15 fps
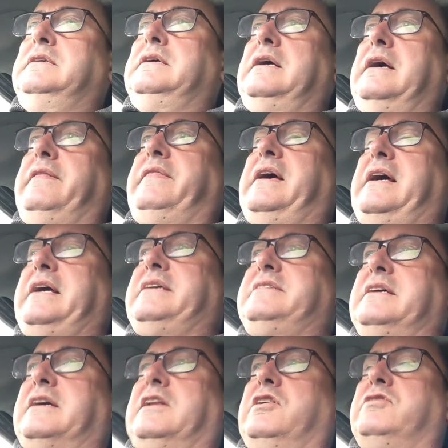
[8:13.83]
and that
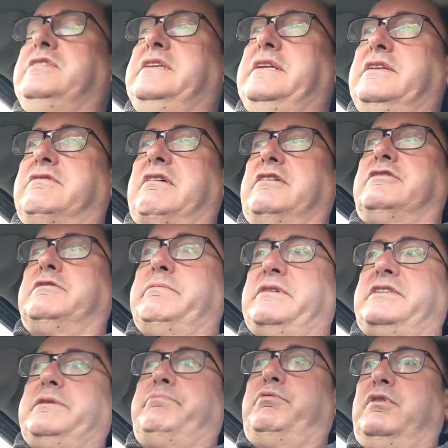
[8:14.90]
is included in the gross
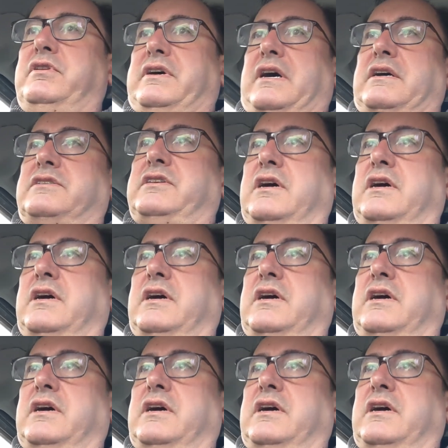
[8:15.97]
domestic product.